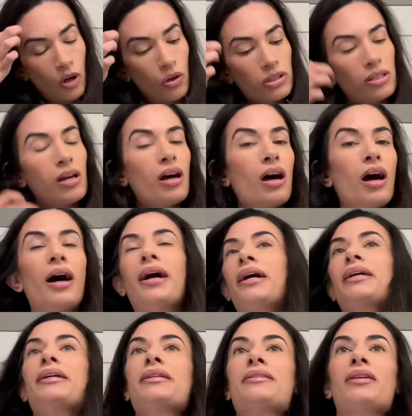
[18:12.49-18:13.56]
Ulta,
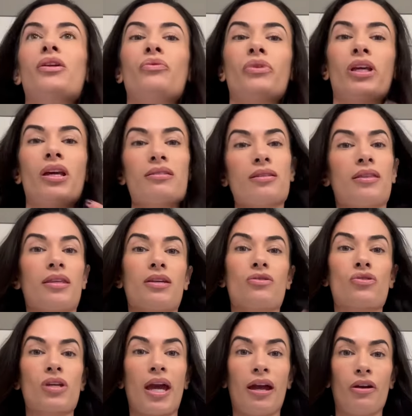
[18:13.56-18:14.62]
I didn't realize that they
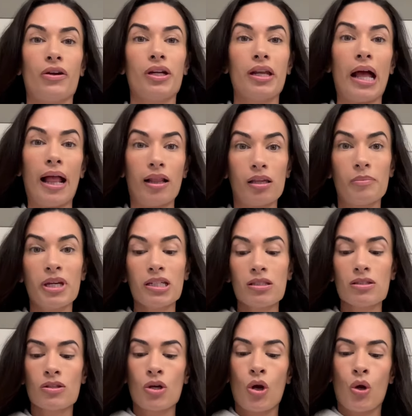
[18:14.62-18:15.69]
carried
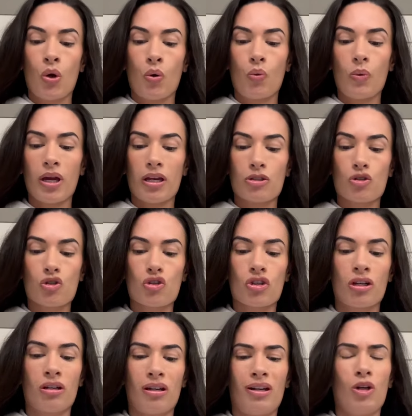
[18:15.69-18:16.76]
Elemis, which,
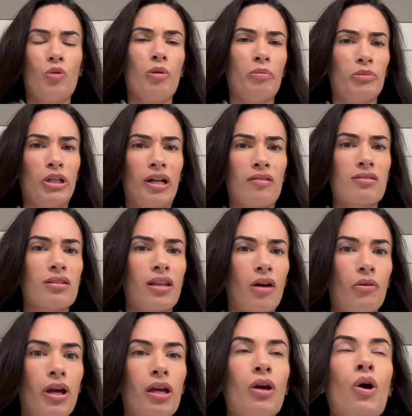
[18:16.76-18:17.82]
and I hope I'm pronouncing that
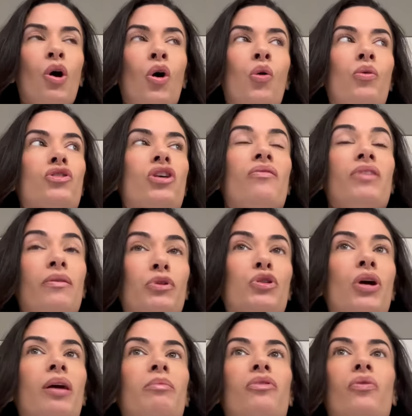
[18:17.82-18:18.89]
right, which I've never
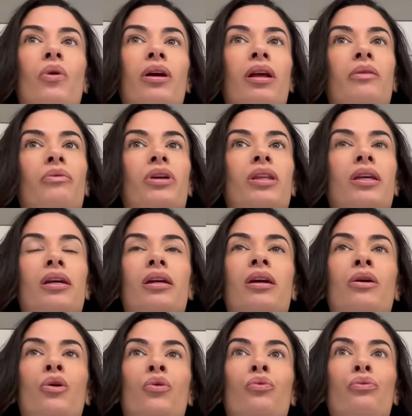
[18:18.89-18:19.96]
tried before and I
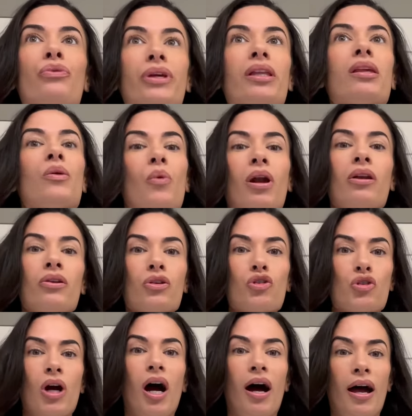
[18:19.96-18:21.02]
really, really wanted to
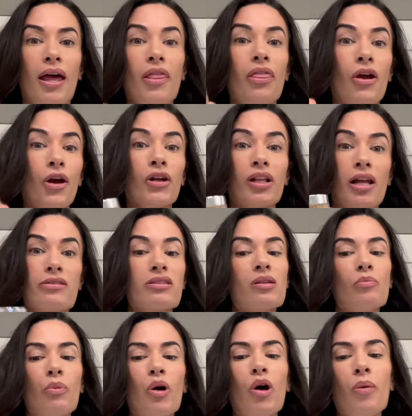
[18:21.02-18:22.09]
try their
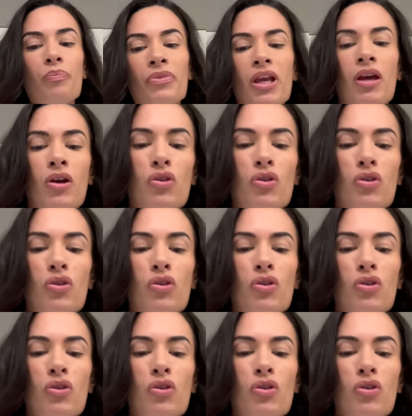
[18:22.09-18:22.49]
cleansing balm.